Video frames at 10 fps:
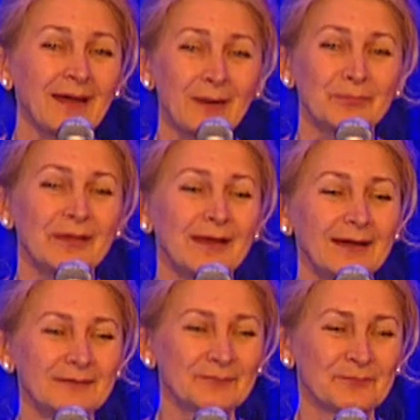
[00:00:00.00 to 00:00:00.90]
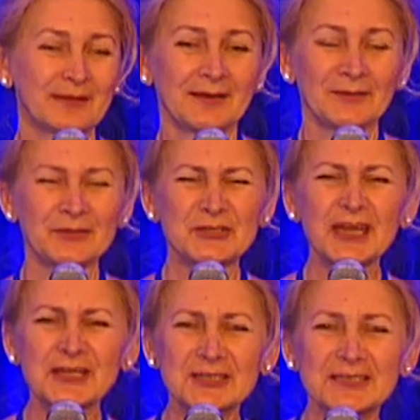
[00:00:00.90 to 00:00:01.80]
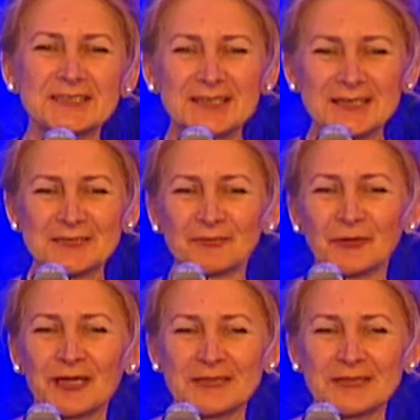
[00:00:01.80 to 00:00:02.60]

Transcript: Apria, which actually stands for